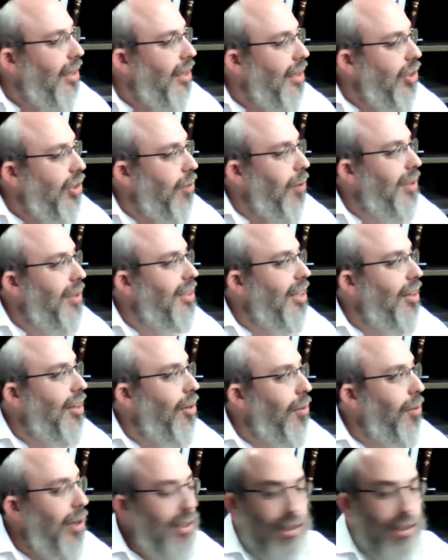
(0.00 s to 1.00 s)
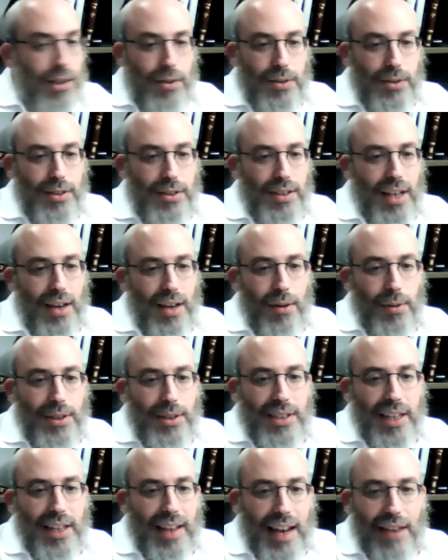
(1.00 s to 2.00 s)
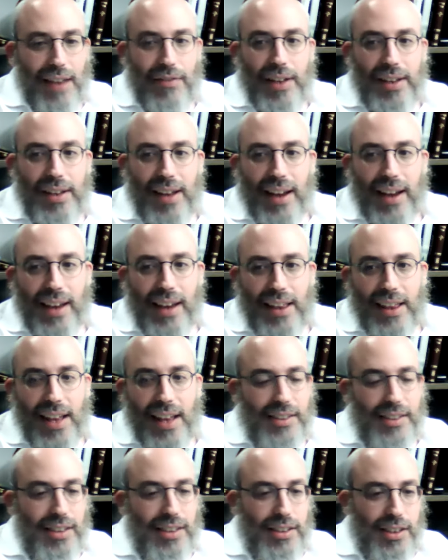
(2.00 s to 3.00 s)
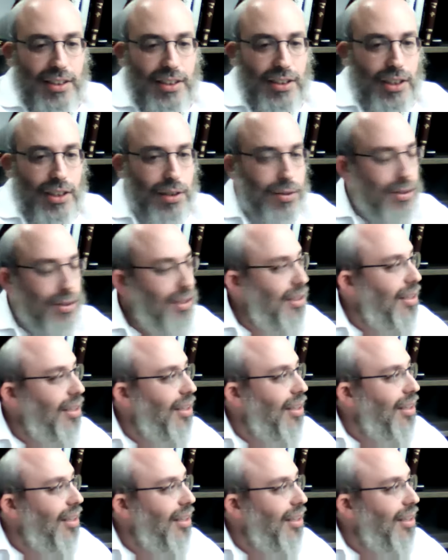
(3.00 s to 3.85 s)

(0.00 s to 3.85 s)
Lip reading: So what's the new excuse? I always said that every decade has its excuse.